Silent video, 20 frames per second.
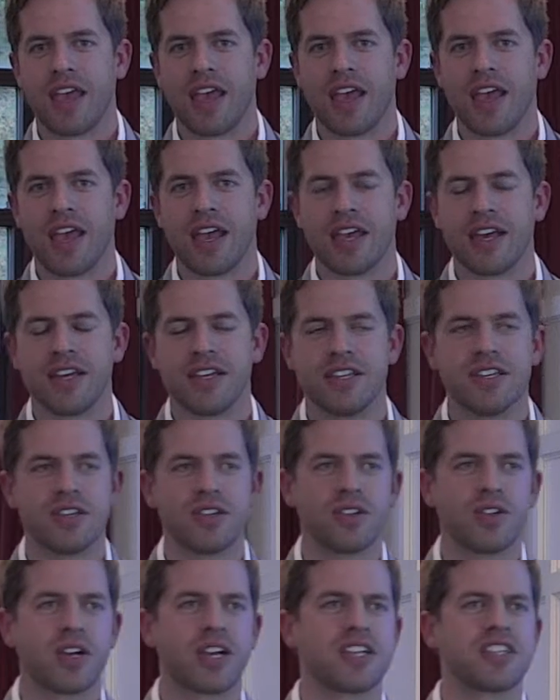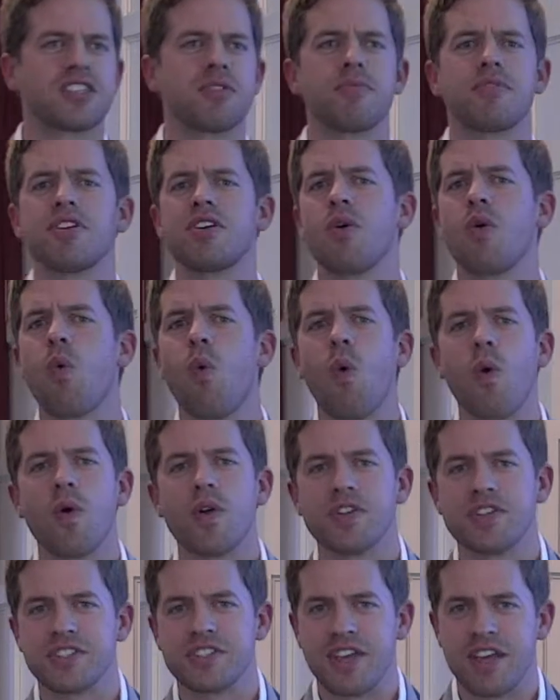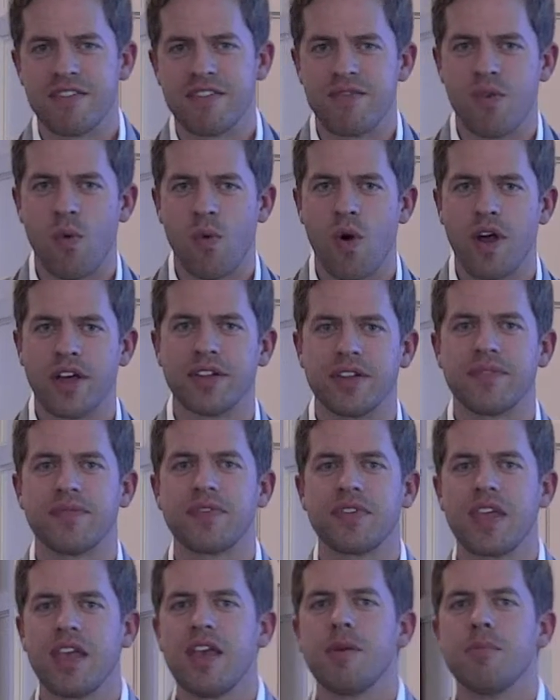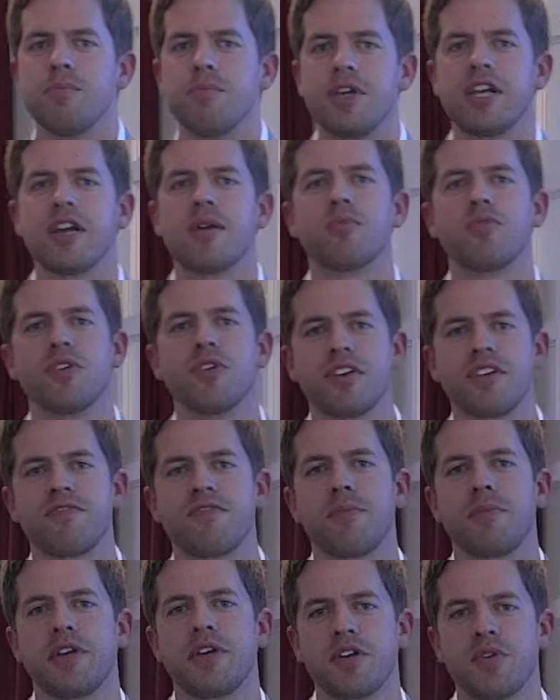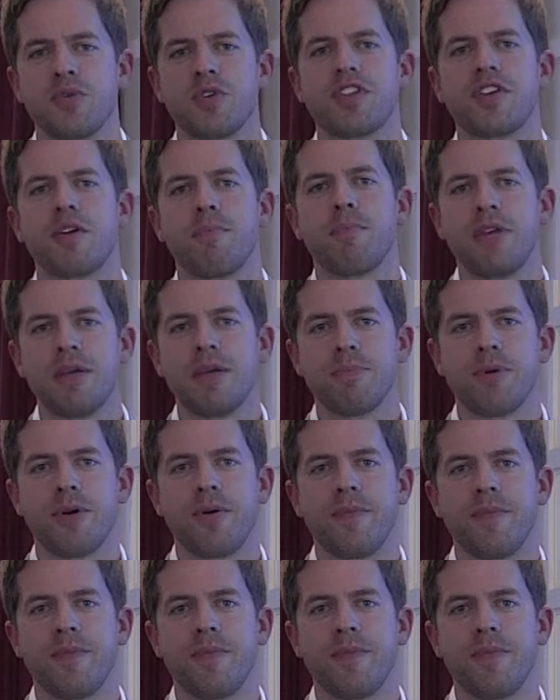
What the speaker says: And look at some of the awards they've won. Become really familiar with their people.